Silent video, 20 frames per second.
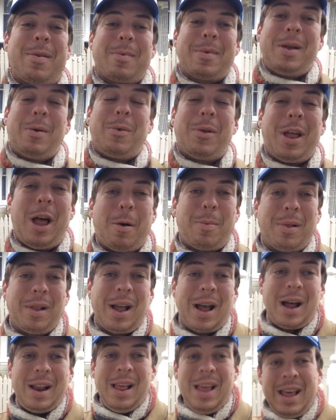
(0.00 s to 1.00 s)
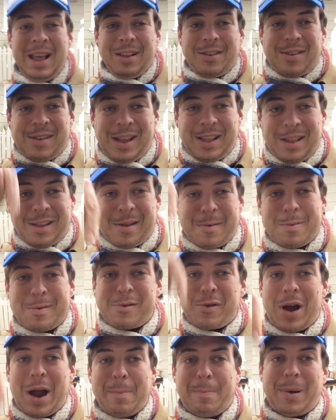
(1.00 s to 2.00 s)
something that will help a lot, just hit the
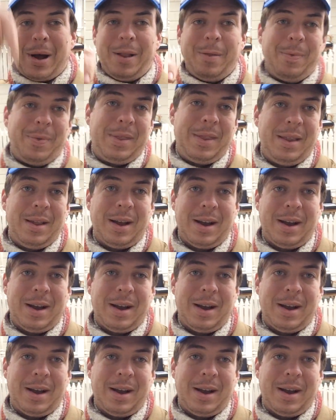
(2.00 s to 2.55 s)
subscribe button.